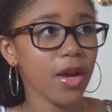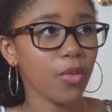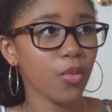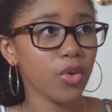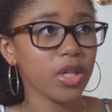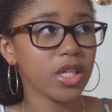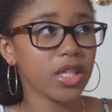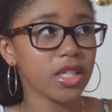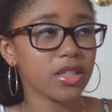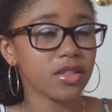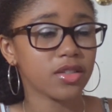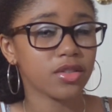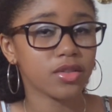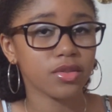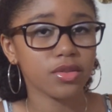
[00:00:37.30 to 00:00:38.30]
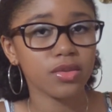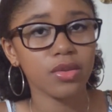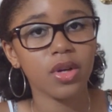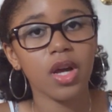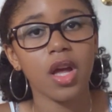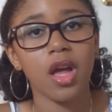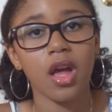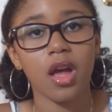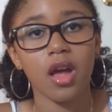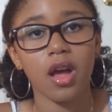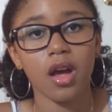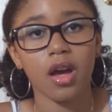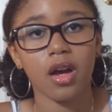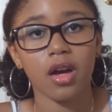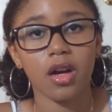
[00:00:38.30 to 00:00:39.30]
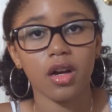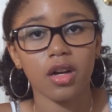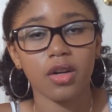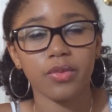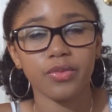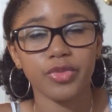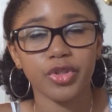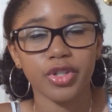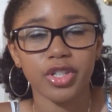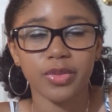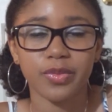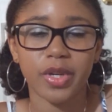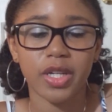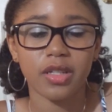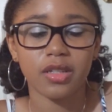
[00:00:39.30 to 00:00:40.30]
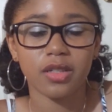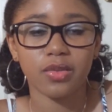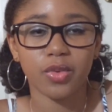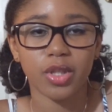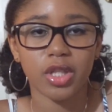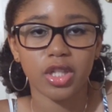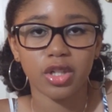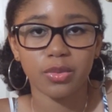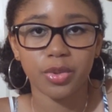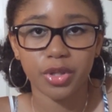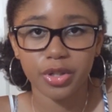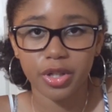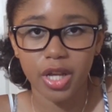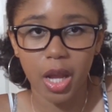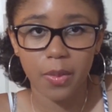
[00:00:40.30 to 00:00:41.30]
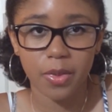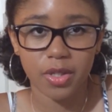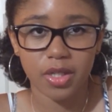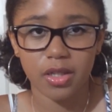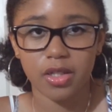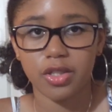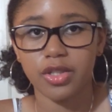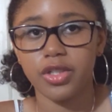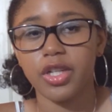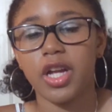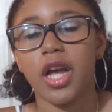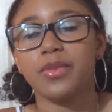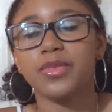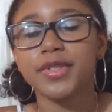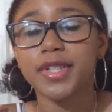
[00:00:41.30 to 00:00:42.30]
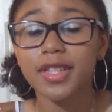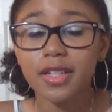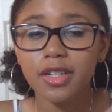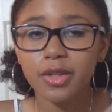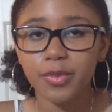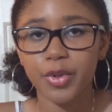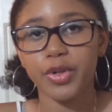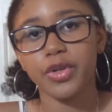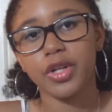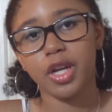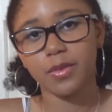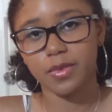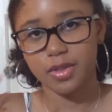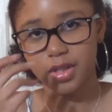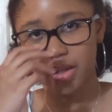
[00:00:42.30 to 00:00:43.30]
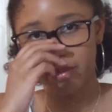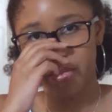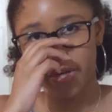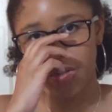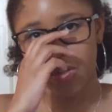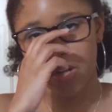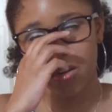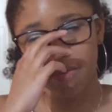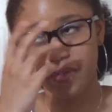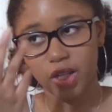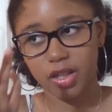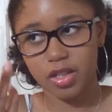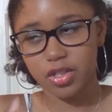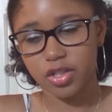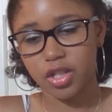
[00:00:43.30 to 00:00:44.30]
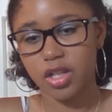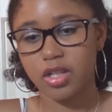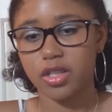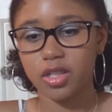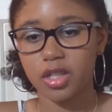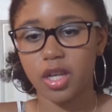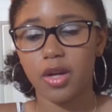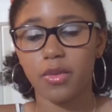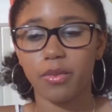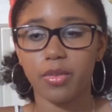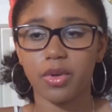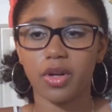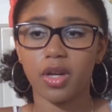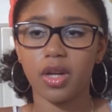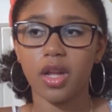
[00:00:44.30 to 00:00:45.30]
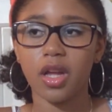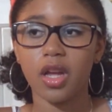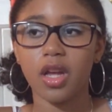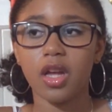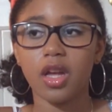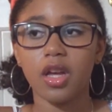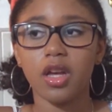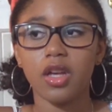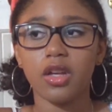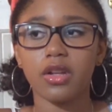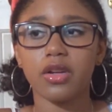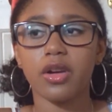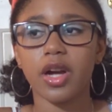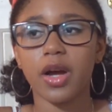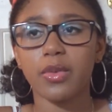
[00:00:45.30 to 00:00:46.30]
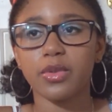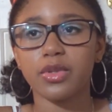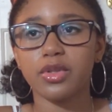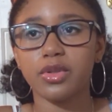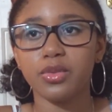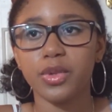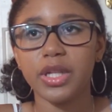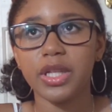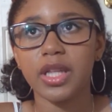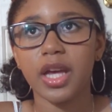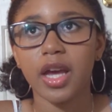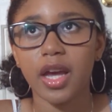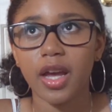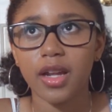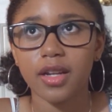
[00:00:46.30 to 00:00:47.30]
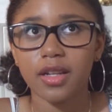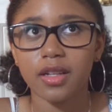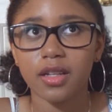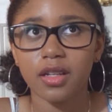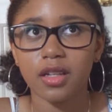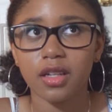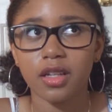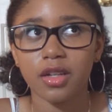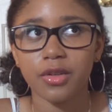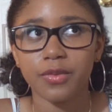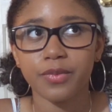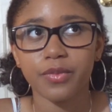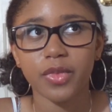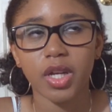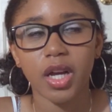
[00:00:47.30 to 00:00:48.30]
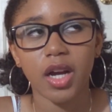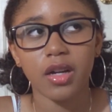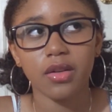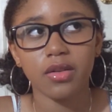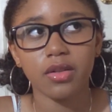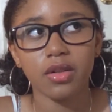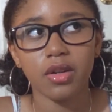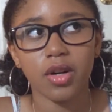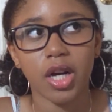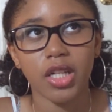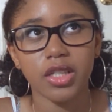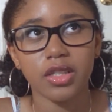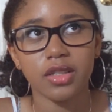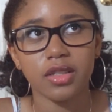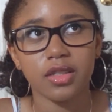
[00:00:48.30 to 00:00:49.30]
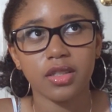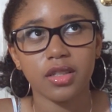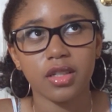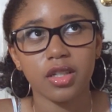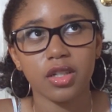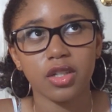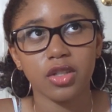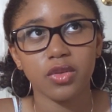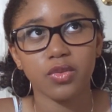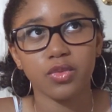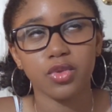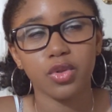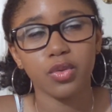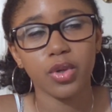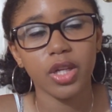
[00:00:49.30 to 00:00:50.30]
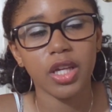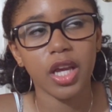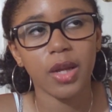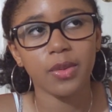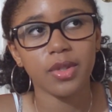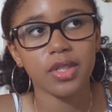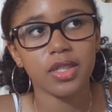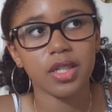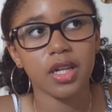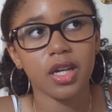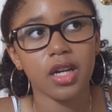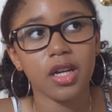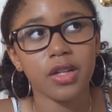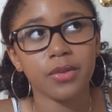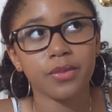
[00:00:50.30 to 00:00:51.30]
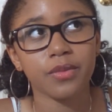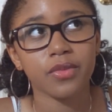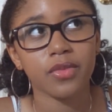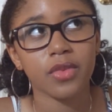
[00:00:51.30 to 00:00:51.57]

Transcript: I went into um, George Mason with the computer game design degree. I'm still a computer game design major. I've yet to change it yet, but you know, I was doing that and I don't know, I just doing game design